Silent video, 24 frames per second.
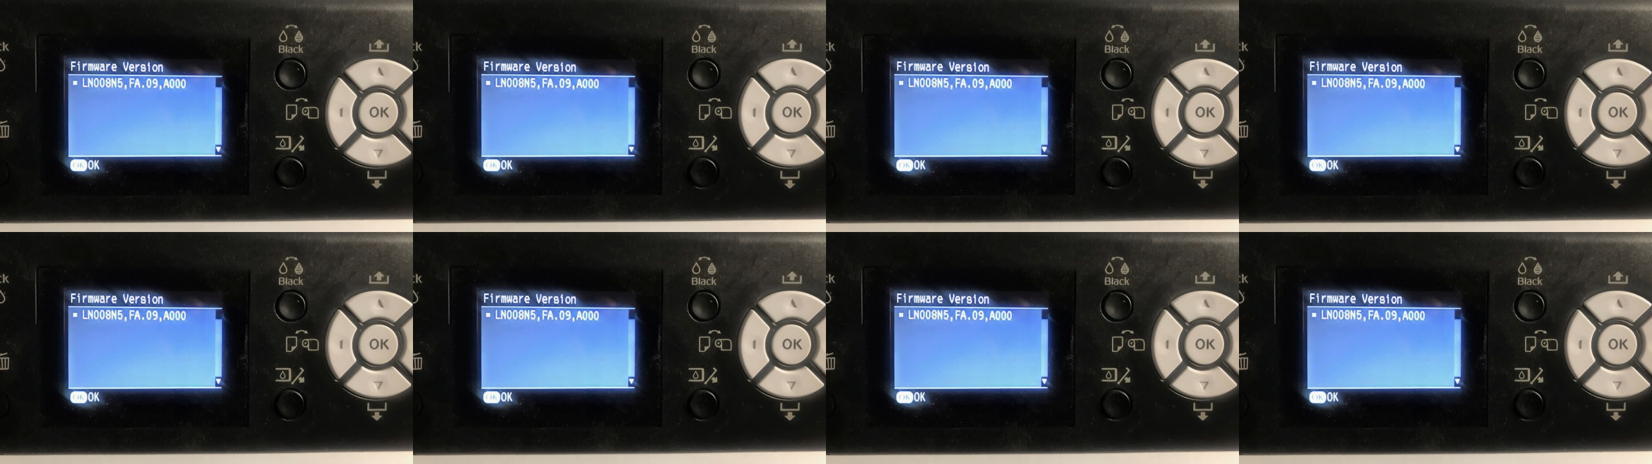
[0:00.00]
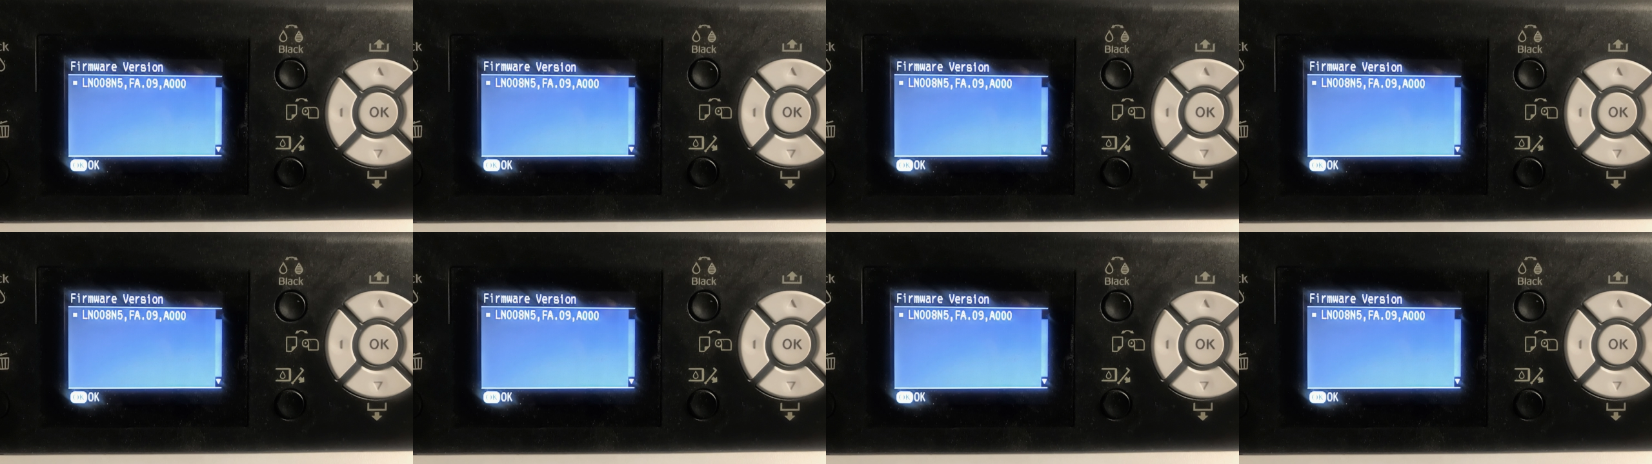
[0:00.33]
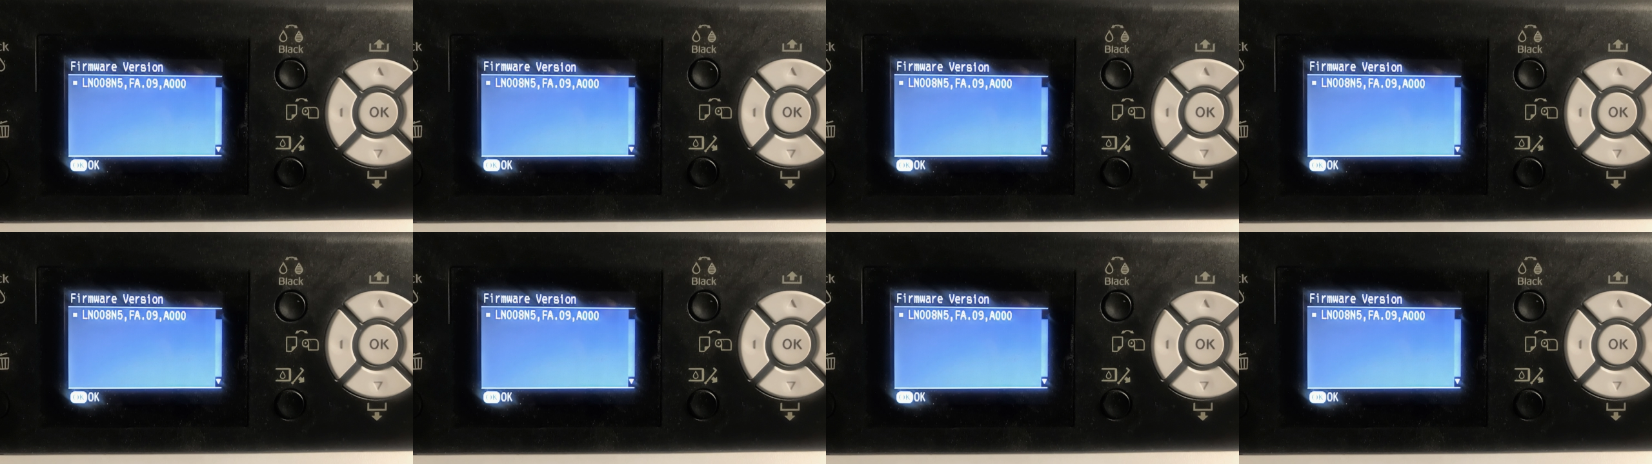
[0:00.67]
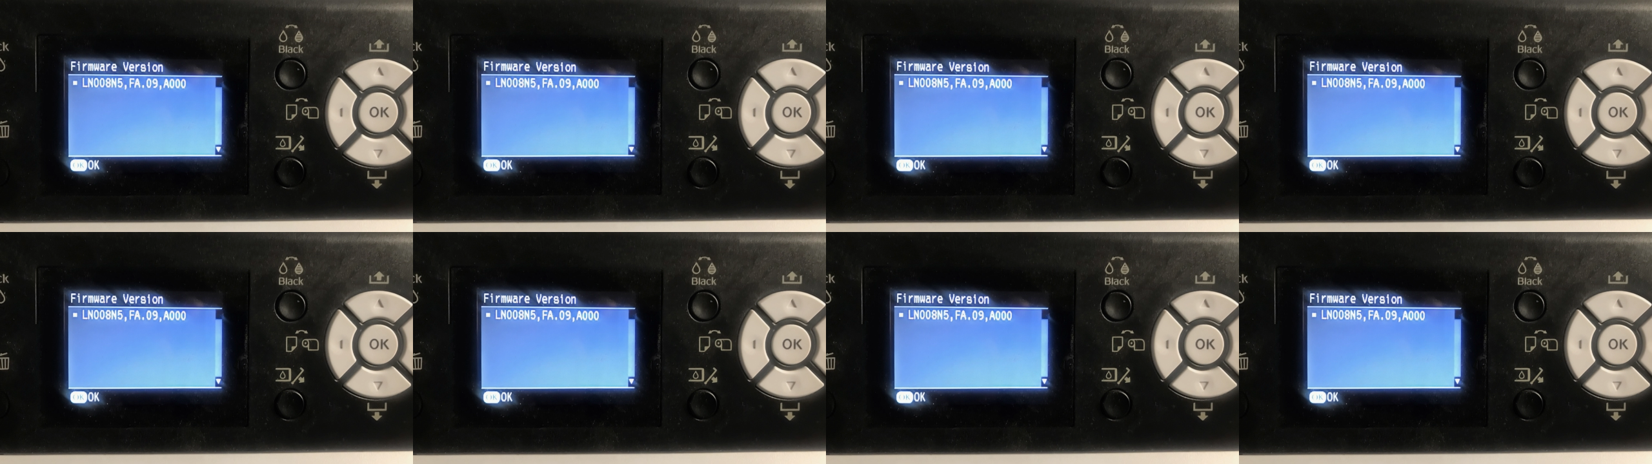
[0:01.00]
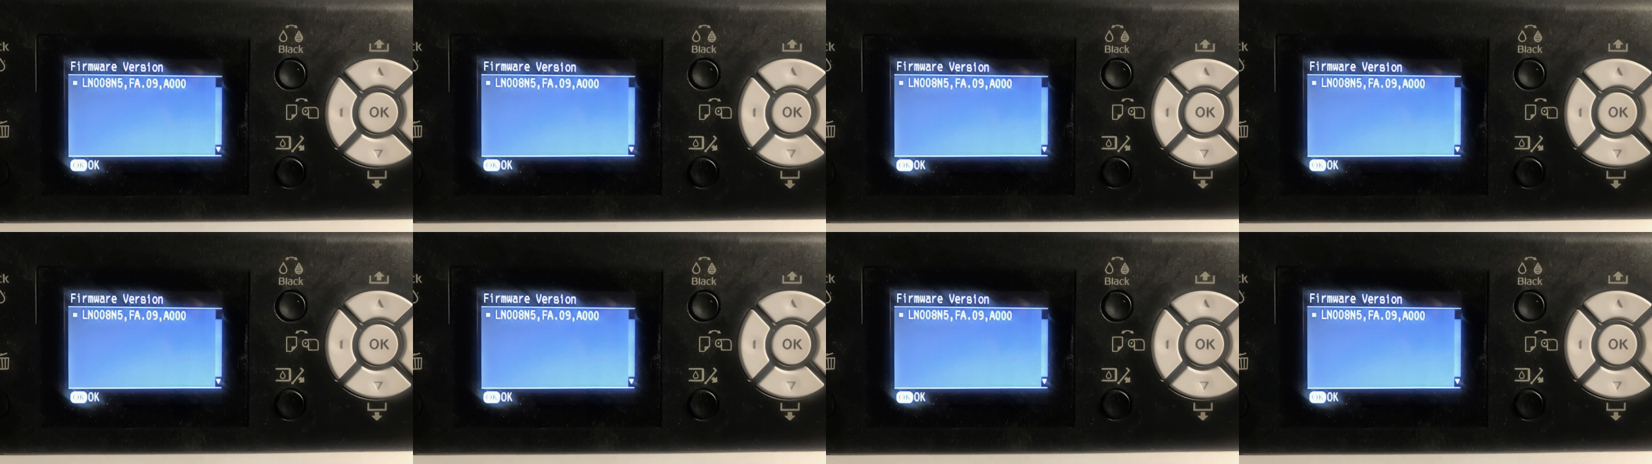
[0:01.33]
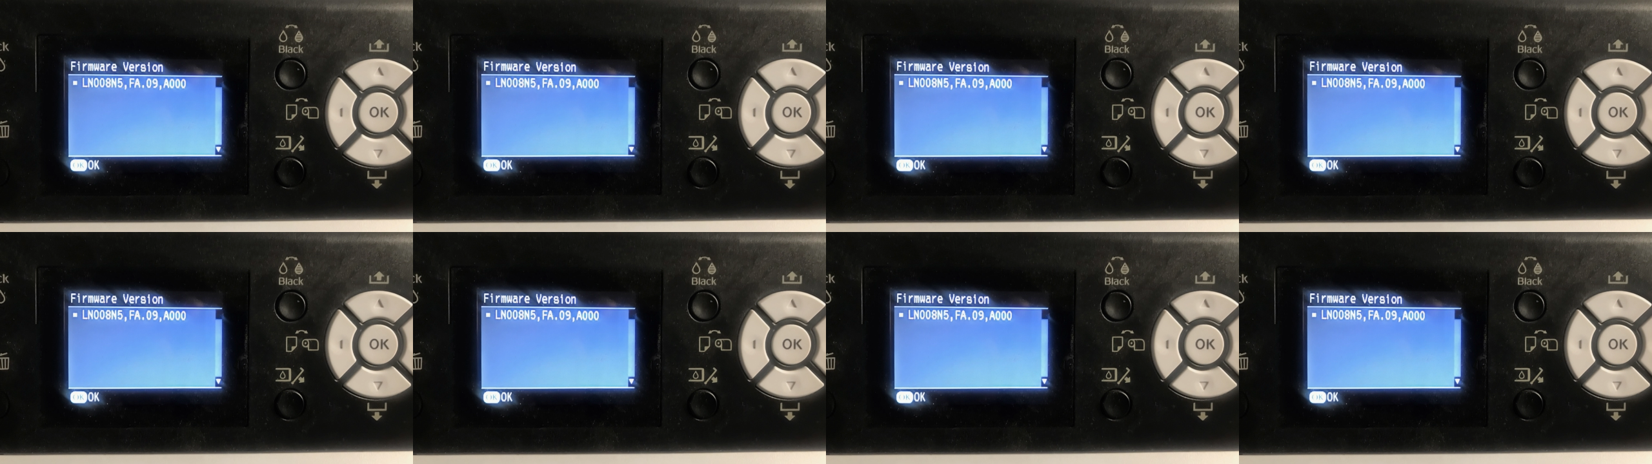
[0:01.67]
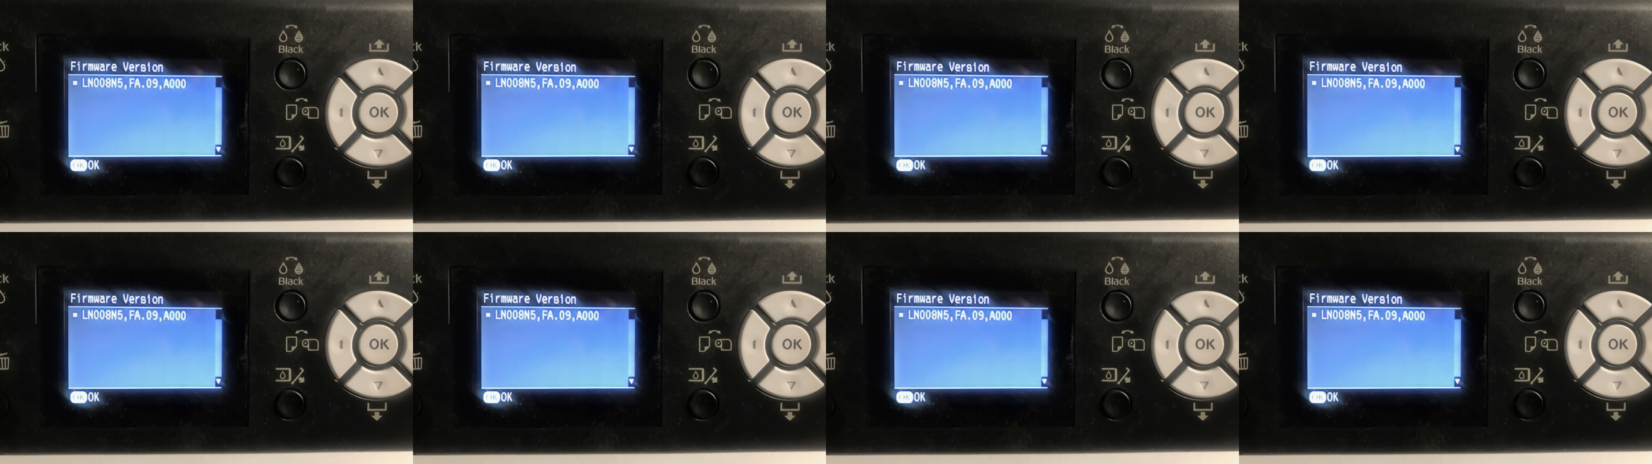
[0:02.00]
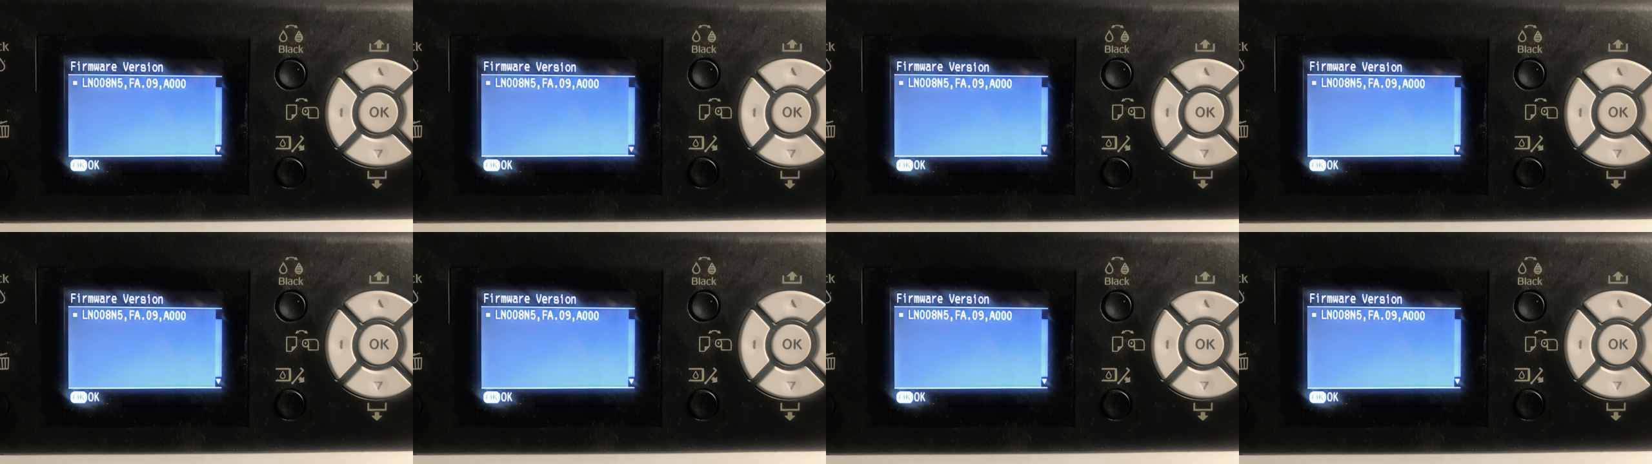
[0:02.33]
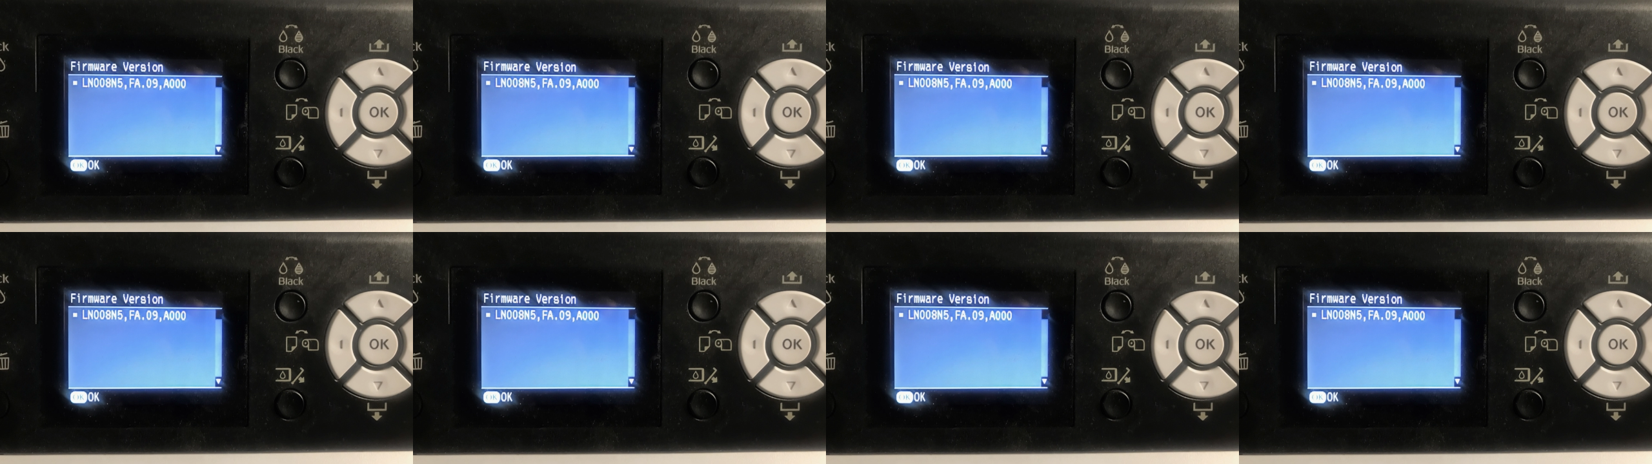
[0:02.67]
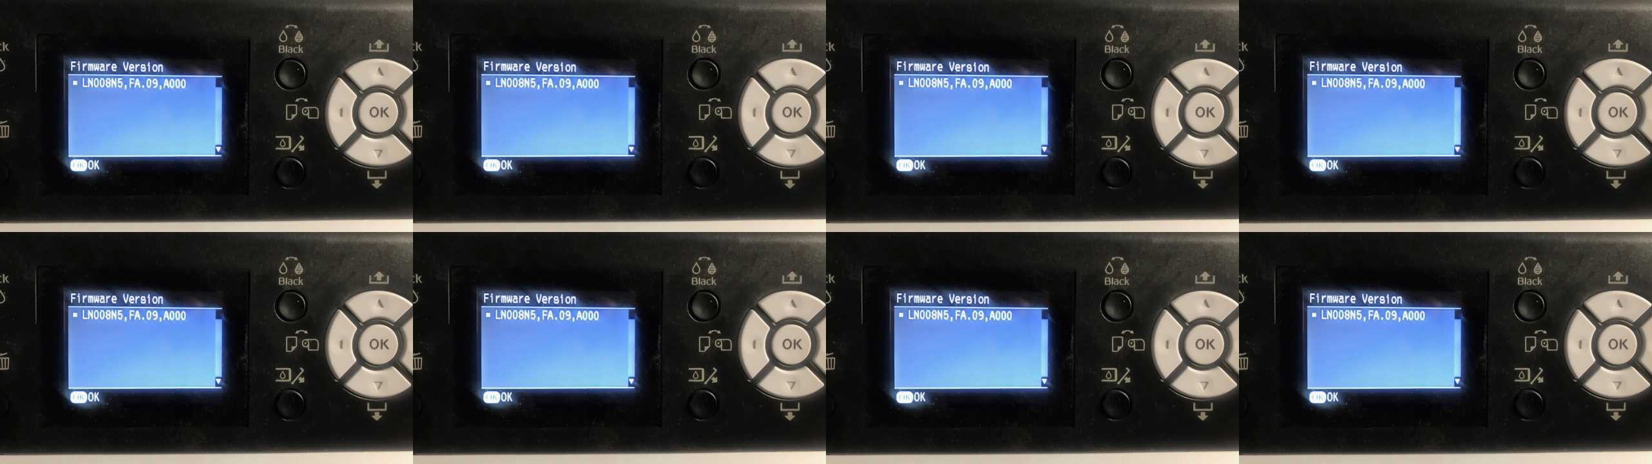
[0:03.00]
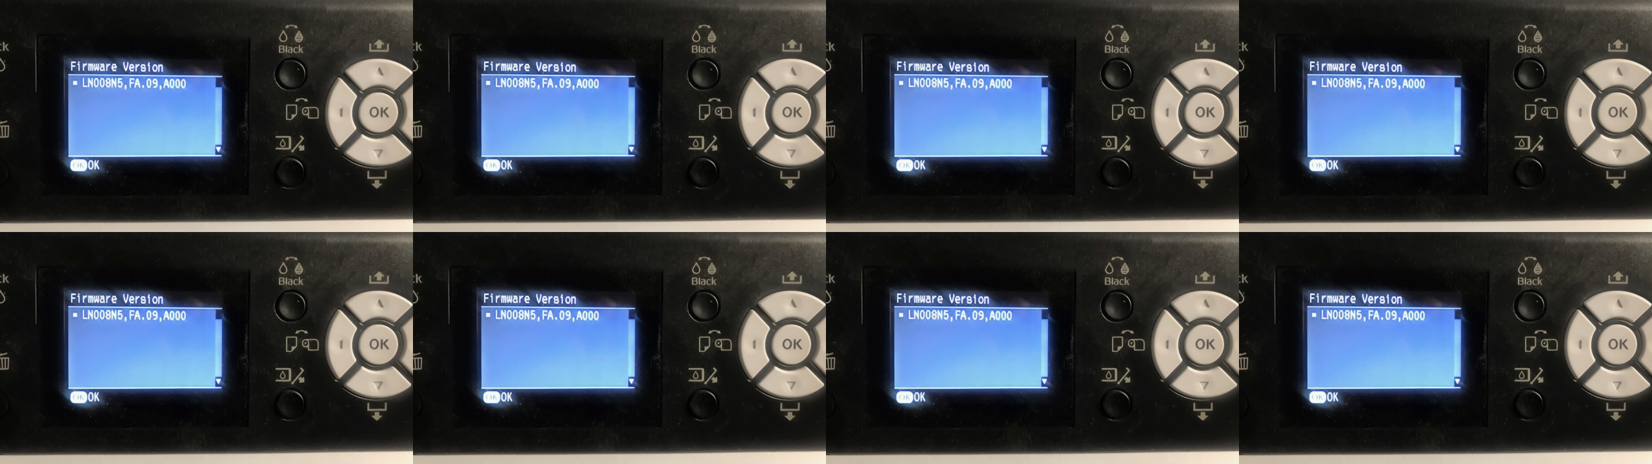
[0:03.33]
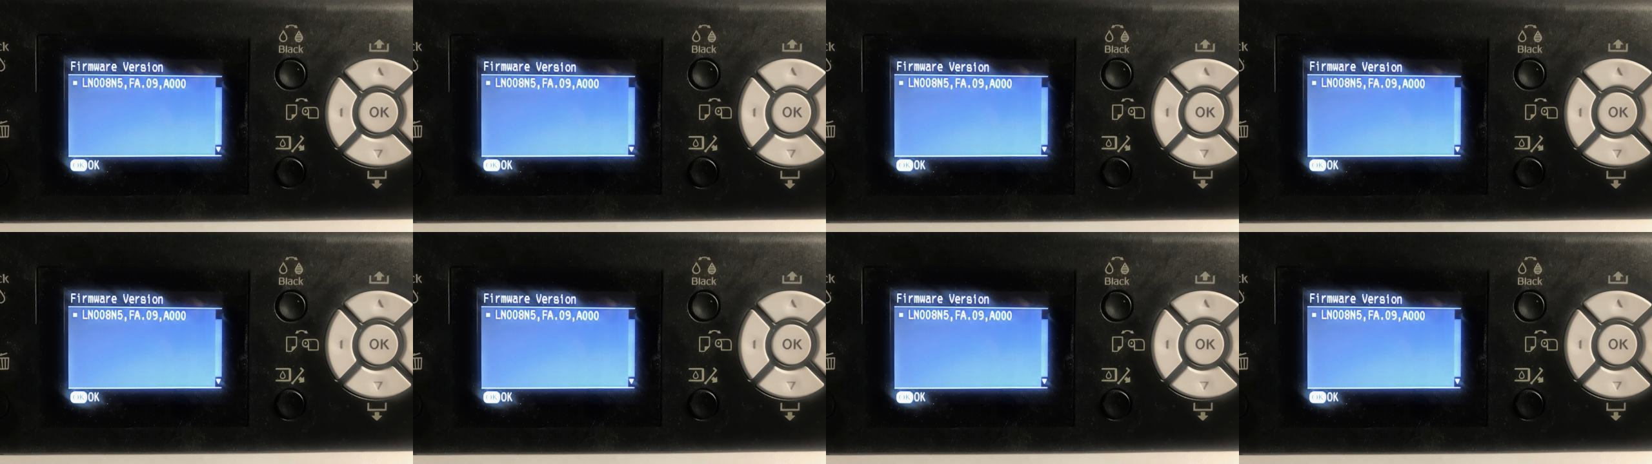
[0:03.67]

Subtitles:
(no speaker visible)